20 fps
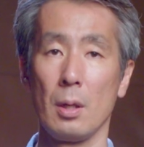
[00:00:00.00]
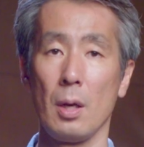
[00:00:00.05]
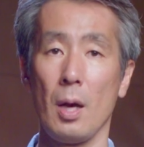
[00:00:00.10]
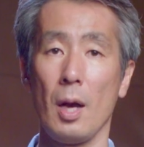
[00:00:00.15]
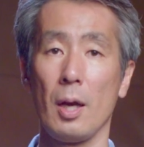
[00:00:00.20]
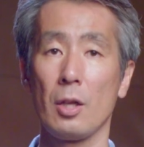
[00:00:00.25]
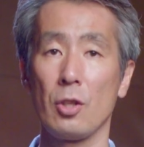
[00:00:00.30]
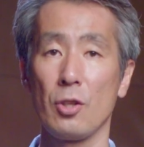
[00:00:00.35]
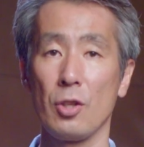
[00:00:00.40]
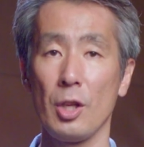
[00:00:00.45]
A
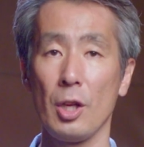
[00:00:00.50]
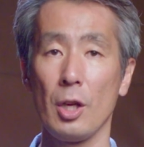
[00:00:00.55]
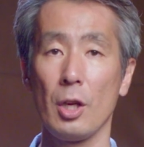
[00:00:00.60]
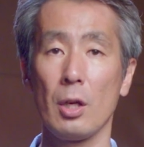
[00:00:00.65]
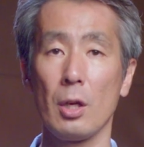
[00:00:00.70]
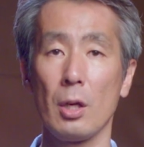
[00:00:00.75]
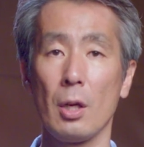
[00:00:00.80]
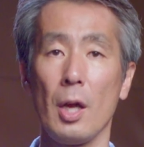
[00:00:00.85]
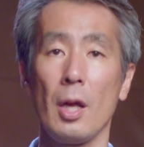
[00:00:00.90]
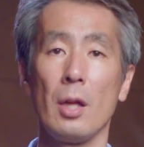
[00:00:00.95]

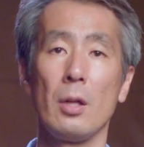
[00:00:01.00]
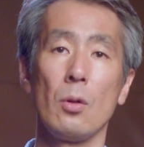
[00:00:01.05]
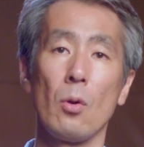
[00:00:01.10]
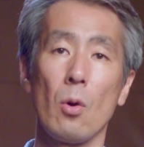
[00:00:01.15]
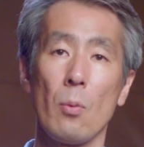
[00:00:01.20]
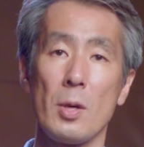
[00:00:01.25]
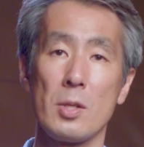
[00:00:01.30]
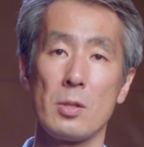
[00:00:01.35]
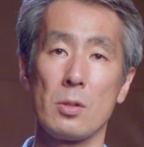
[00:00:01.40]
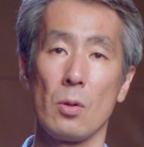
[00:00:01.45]
clear and
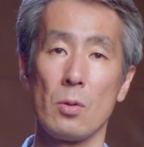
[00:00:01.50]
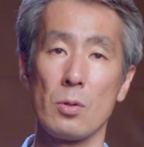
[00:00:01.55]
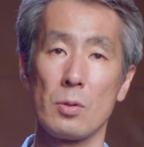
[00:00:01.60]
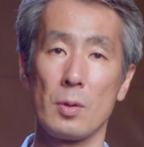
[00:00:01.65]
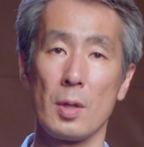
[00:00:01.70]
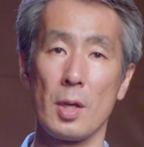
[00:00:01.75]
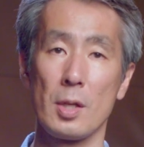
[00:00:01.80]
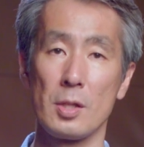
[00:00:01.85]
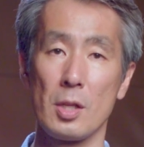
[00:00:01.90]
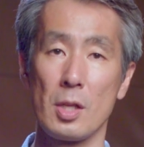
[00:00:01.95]
robust
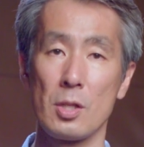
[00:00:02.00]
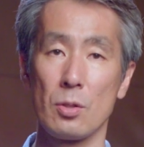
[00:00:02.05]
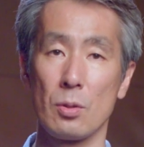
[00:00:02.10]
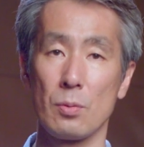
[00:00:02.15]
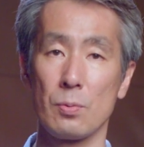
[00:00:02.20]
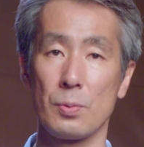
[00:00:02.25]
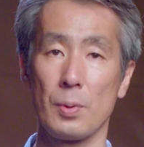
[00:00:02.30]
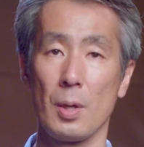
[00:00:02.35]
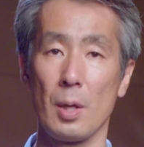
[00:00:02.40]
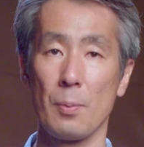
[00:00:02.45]
authorization
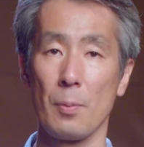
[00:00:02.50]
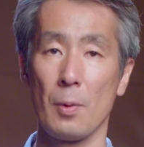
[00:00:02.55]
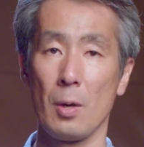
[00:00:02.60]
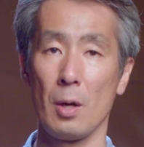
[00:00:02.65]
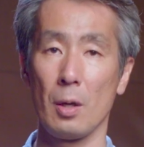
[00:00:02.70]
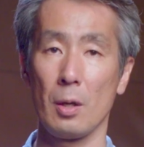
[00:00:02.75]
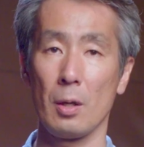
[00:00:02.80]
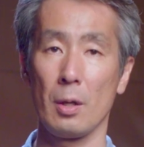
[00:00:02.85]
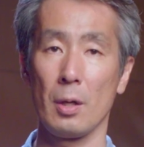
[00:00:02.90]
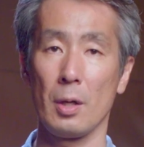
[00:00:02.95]

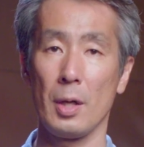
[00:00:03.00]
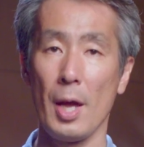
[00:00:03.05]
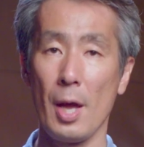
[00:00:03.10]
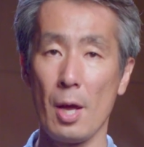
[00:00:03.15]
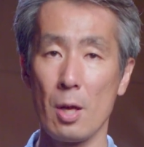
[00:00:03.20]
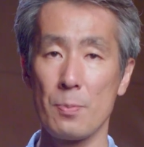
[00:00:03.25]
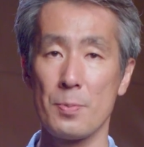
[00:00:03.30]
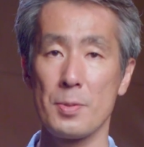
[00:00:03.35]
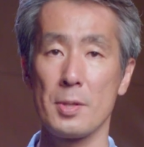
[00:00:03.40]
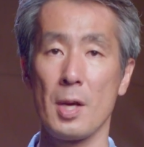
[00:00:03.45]
framework
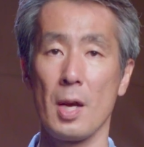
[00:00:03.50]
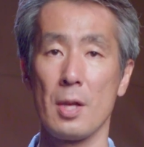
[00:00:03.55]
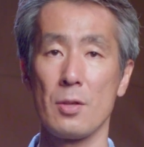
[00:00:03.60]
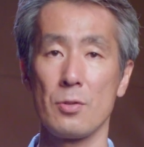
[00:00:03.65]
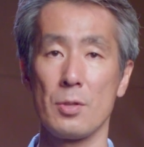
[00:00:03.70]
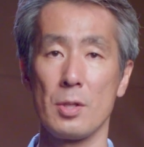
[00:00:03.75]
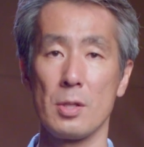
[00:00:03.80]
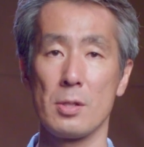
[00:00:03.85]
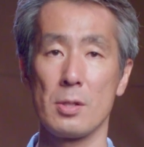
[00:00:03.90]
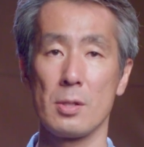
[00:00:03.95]
helps
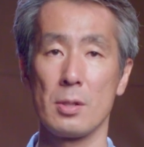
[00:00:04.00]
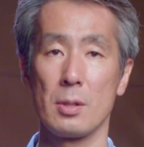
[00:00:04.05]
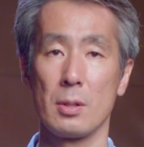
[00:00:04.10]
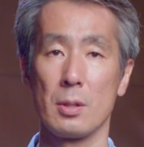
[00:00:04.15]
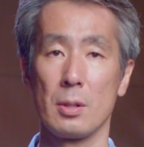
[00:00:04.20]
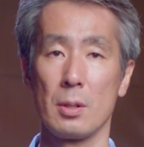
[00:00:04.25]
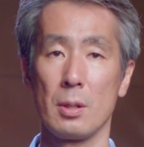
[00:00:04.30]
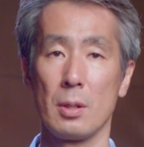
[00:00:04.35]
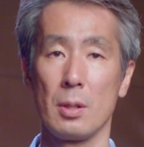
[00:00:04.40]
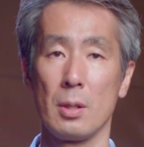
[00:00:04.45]
countries
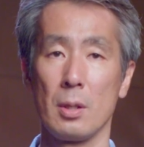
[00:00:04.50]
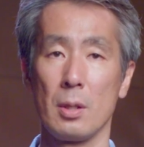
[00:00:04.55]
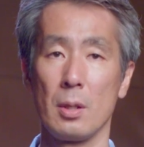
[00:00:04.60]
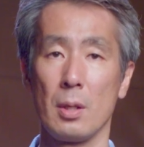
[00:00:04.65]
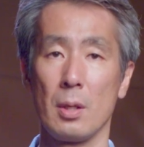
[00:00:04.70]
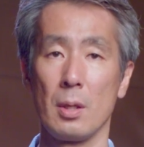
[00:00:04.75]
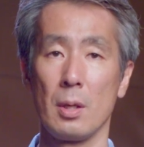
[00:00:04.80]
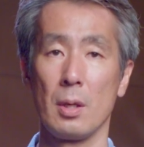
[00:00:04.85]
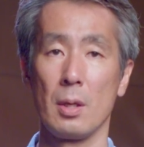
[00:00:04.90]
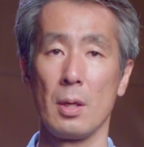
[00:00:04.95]

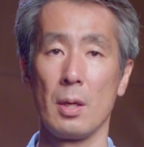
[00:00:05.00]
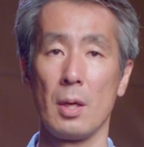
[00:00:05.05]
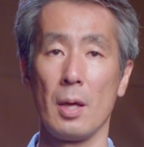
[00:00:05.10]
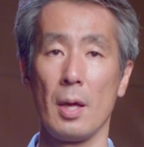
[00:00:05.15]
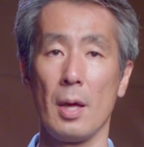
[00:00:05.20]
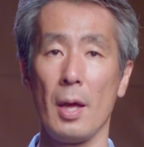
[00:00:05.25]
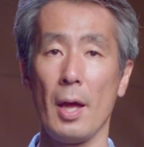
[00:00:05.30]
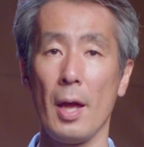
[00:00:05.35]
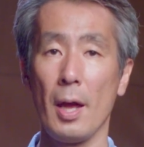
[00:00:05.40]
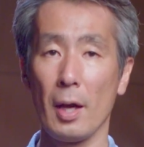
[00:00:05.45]

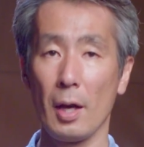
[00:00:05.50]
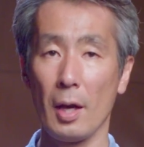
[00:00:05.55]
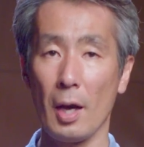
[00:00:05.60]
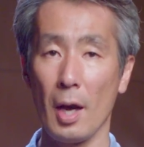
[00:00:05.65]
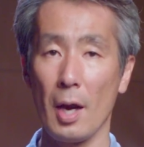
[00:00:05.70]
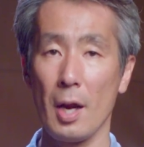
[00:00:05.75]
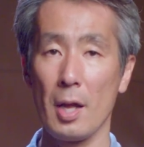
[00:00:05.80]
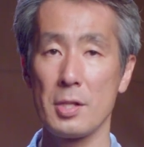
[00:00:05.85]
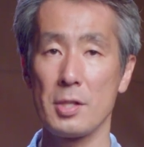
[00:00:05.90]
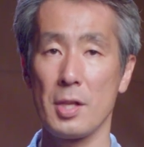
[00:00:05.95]

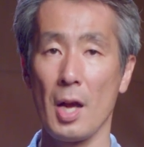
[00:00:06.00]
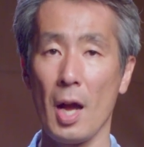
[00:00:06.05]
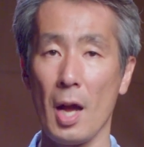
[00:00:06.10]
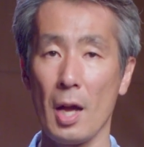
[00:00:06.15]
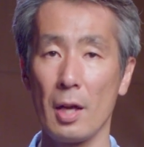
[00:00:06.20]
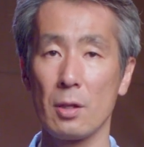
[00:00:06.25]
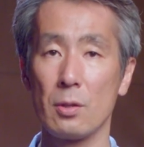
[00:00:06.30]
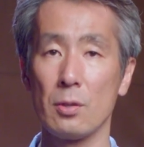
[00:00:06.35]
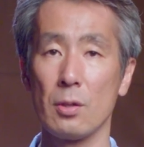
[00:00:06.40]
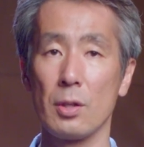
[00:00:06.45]
encourage
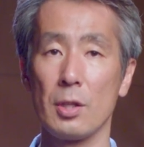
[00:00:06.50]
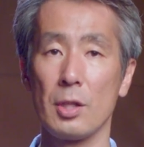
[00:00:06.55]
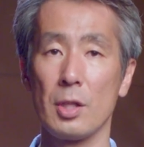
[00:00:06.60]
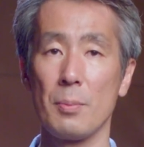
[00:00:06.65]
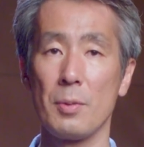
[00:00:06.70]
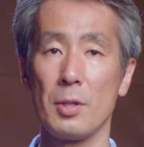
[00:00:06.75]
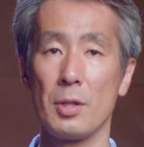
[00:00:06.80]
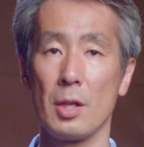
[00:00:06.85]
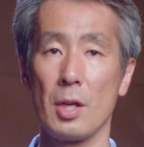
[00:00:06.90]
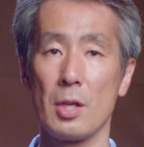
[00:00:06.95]
high-quality
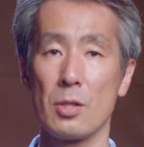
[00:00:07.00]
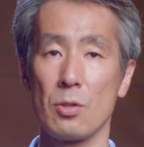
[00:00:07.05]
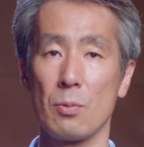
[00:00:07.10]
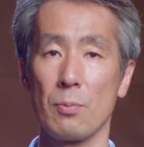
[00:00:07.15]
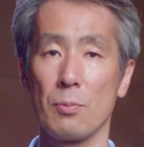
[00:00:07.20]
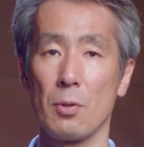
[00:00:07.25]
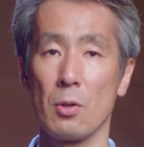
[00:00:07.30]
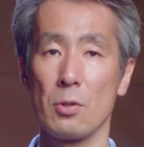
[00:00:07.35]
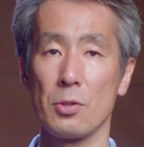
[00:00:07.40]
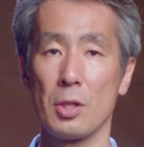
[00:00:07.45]
mitigation
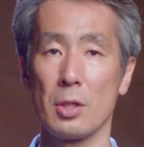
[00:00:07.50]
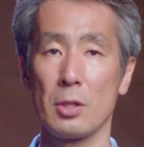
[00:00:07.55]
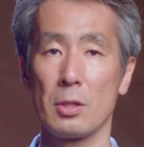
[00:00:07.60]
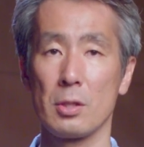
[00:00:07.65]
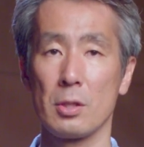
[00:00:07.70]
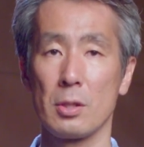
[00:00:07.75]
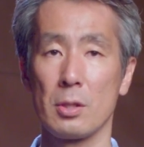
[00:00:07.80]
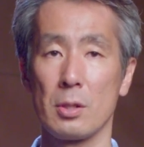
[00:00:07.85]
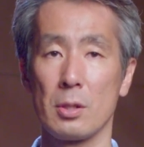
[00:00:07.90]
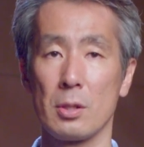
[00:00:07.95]
projects,